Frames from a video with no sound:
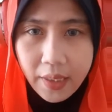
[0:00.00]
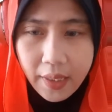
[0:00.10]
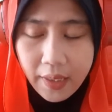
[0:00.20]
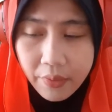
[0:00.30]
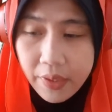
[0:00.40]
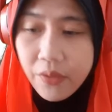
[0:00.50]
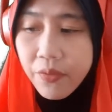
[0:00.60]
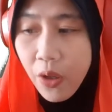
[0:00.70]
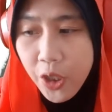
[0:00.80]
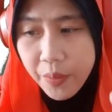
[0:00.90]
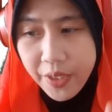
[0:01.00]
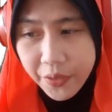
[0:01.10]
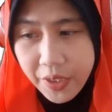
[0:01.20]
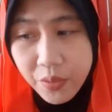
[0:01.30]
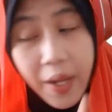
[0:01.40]
When the volume
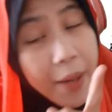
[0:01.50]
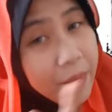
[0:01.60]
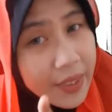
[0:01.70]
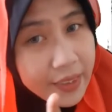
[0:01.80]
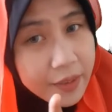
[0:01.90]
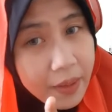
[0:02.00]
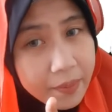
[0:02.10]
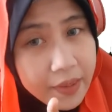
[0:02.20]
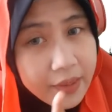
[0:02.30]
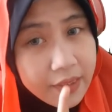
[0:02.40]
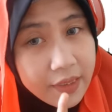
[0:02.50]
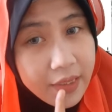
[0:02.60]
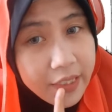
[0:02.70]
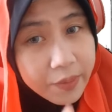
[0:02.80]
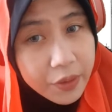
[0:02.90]
increase, what happens? Remember, teacher
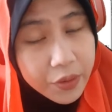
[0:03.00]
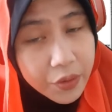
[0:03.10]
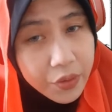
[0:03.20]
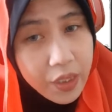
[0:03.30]
explained to you.